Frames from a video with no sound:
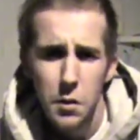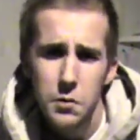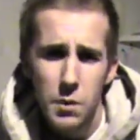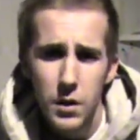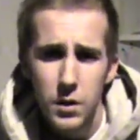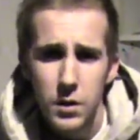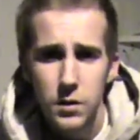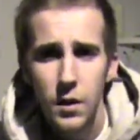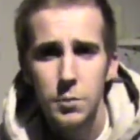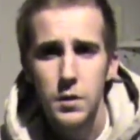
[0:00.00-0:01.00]
there's medically
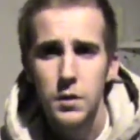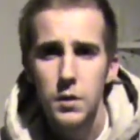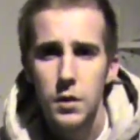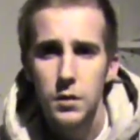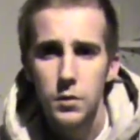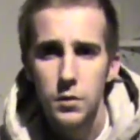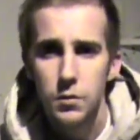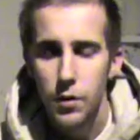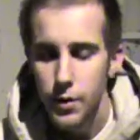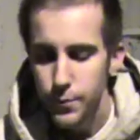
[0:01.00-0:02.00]
accepted uses
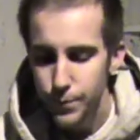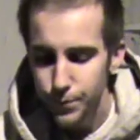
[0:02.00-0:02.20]
for it.